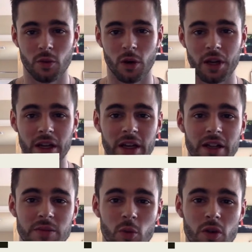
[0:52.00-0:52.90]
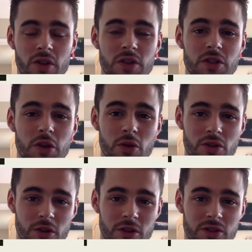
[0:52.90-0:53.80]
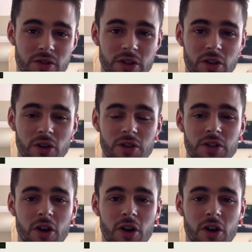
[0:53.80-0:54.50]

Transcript: working, as more than 2/3 of adults